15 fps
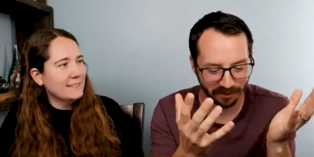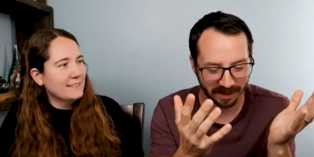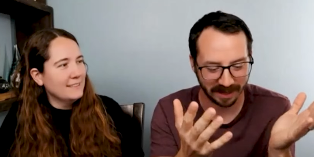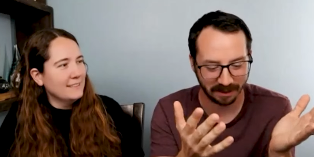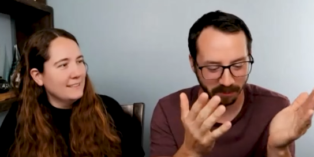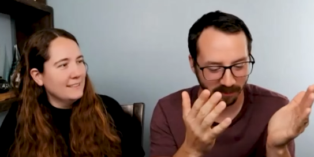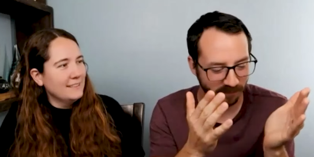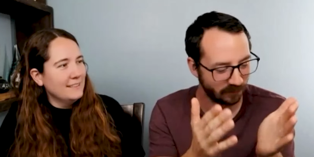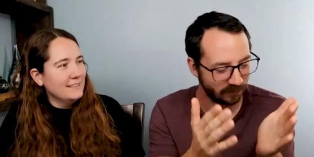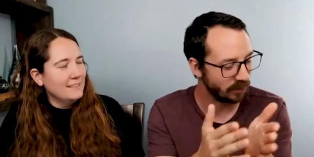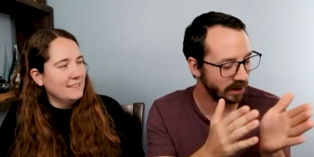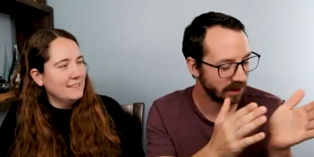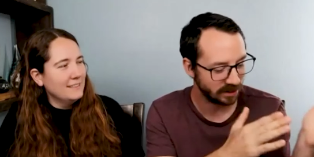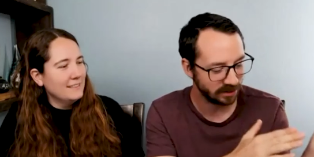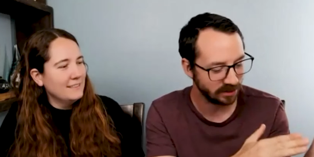Speaker 1: Like before I
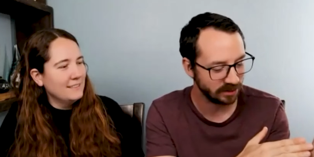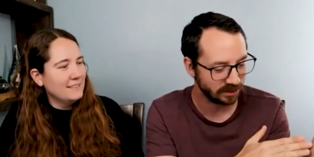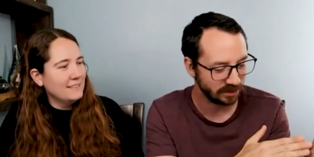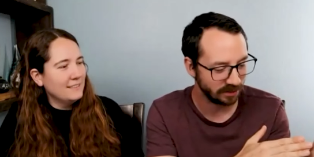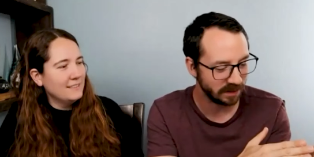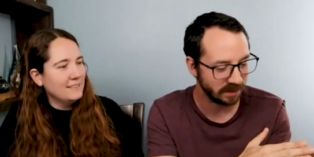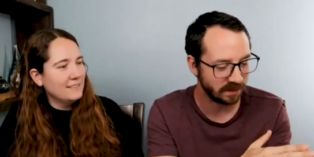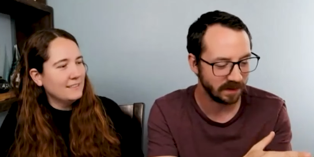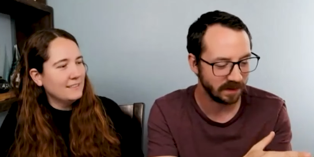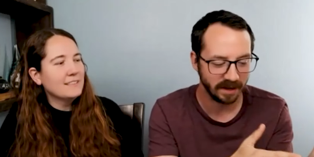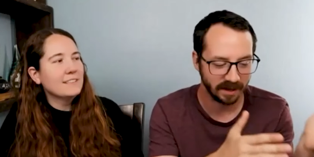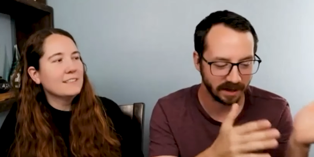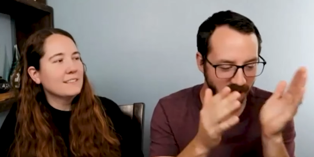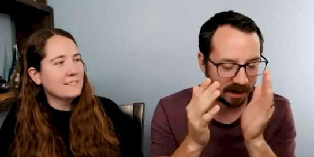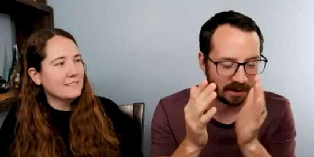couldn't do the thing and
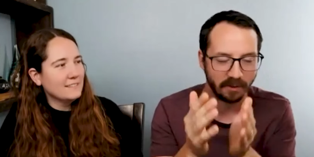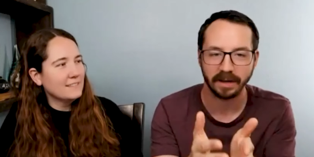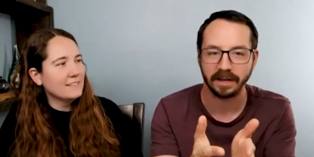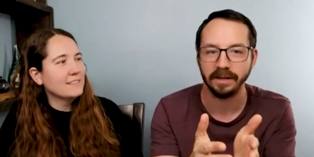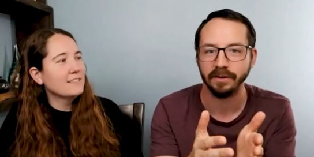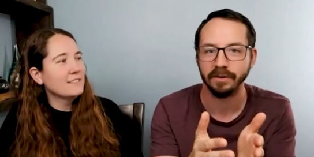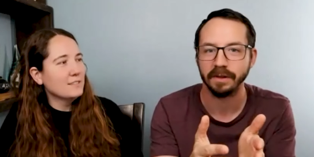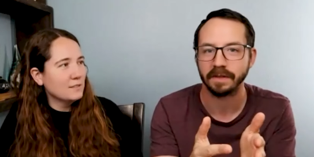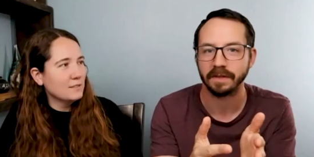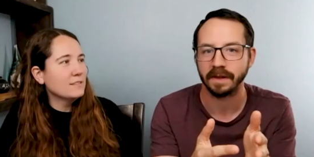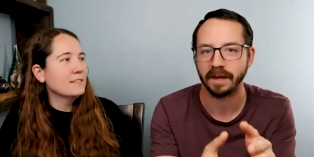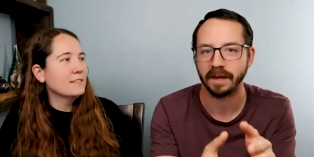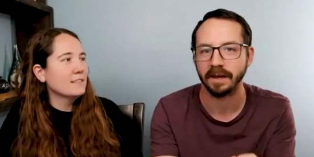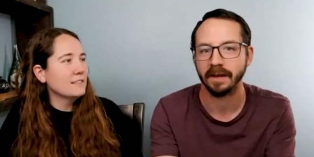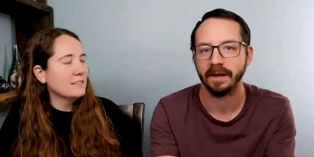now I can do the
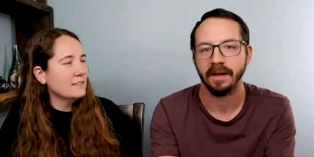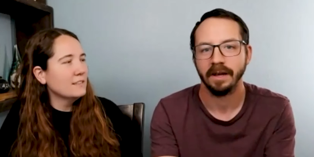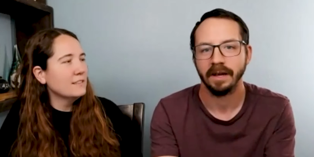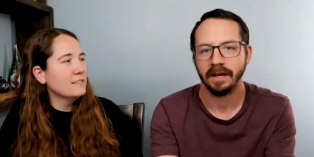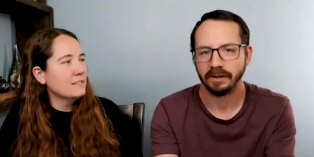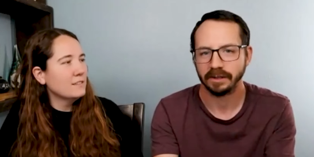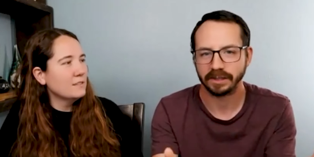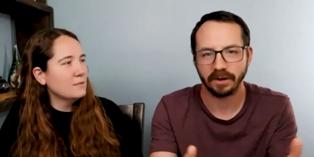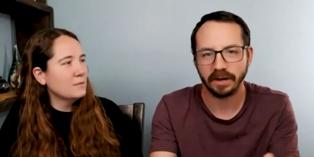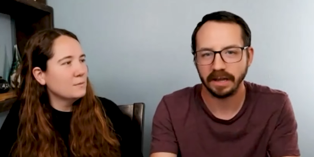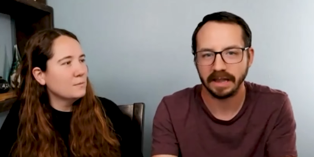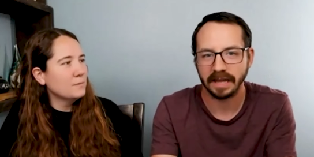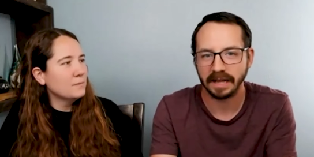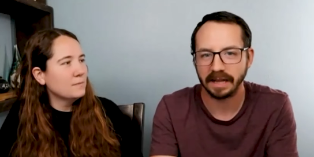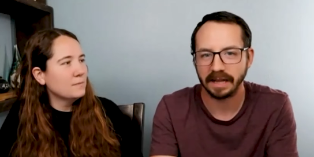thing. Is there
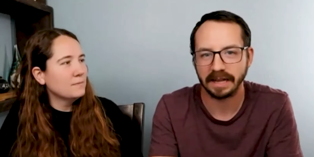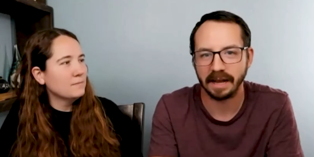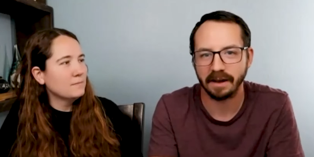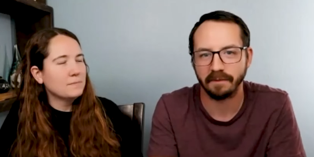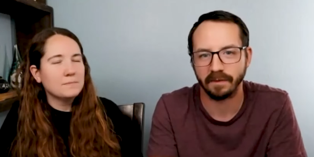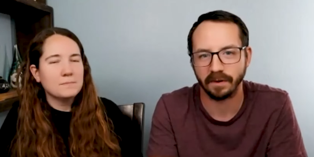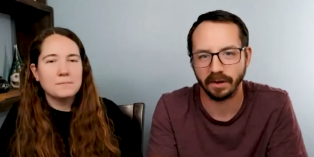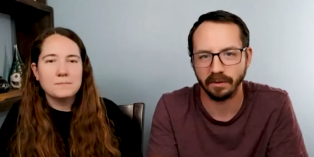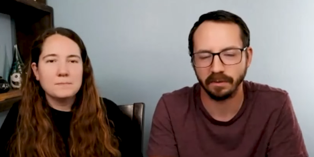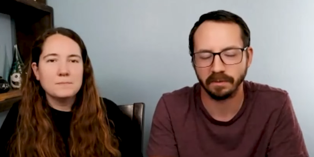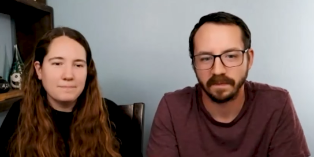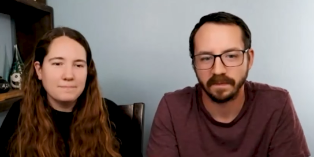anything like that for you?